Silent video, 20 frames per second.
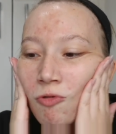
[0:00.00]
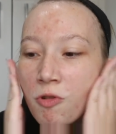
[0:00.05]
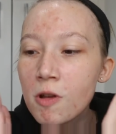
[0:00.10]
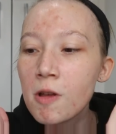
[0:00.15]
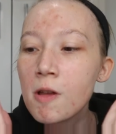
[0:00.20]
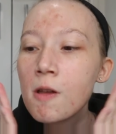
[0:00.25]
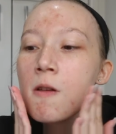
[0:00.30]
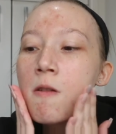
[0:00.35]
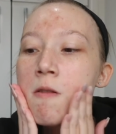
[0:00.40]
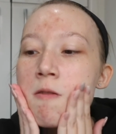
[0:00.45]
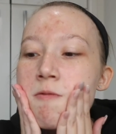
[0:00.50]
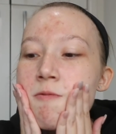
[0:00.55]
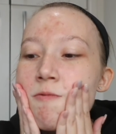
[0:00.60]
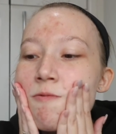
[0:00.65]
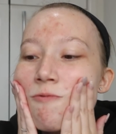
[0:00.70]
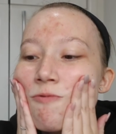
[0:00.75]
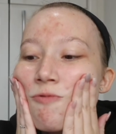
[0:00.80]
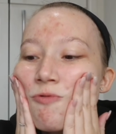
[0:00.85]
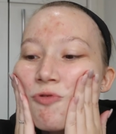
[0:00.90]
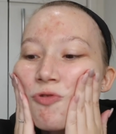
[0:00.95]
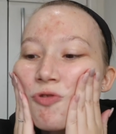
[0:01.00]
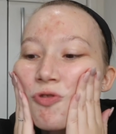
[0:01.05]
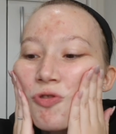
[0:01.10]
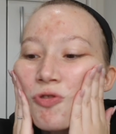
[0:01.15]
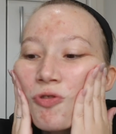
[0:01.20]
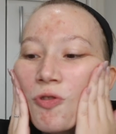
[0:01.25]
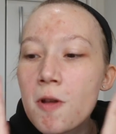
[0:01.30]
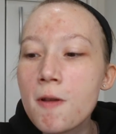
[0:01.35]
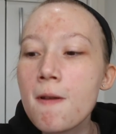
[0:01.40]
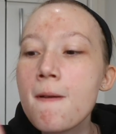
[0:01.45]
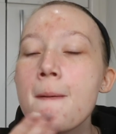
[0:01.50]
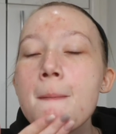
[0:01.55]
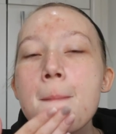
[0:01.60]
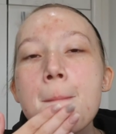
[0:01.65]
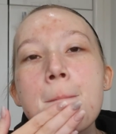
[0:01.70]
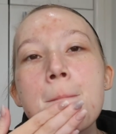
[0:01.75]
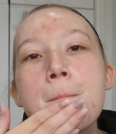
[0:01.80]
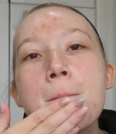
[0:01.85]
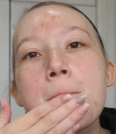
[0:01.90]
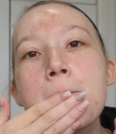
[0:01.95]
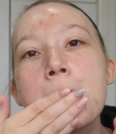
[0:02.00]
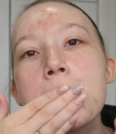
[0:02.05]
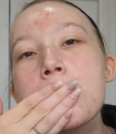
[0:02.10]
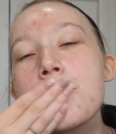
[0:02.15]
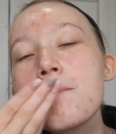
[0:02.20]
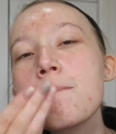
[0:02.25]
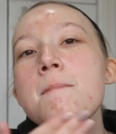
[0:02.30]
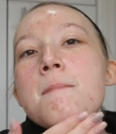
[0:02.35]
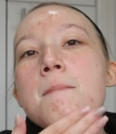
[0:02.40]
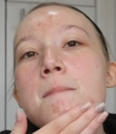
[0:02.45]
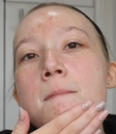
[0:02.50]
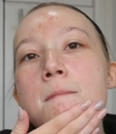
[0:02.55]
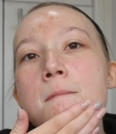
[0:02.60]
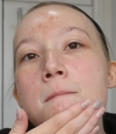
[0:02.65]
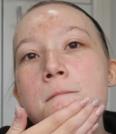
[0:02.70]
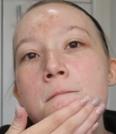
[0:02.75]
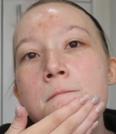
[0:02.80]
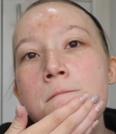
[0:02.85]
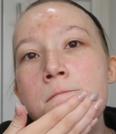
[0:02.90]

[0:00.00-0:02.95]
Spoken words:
Nothing is said.